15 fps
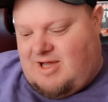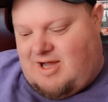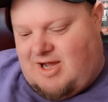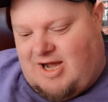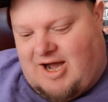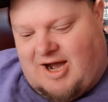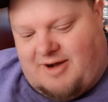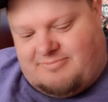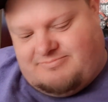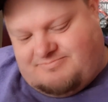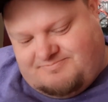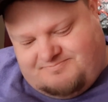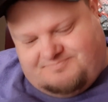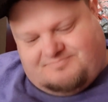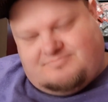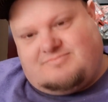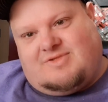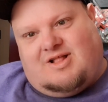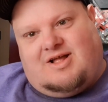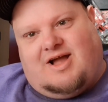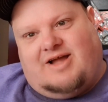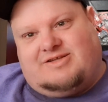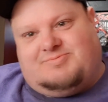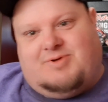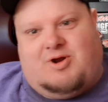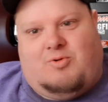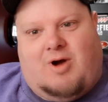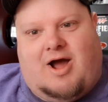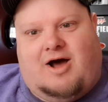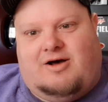It's been
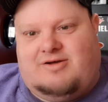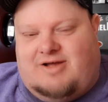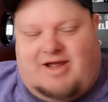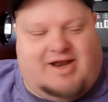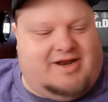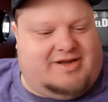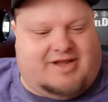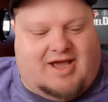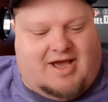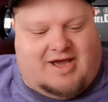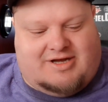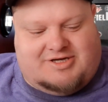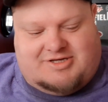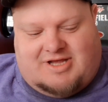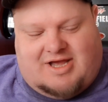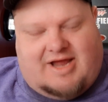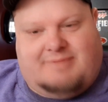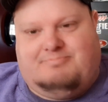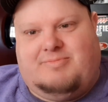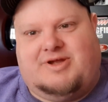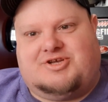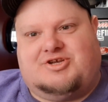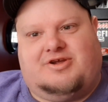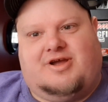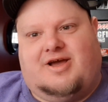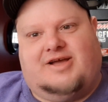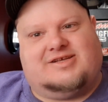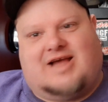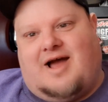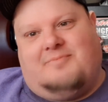a while, and guys, I miss you
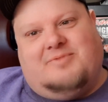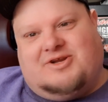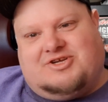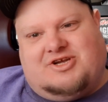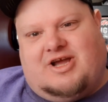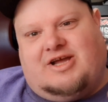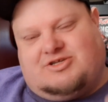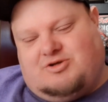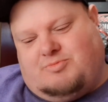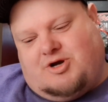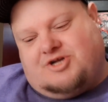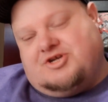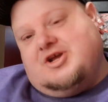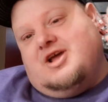guys. I miss you guys so much.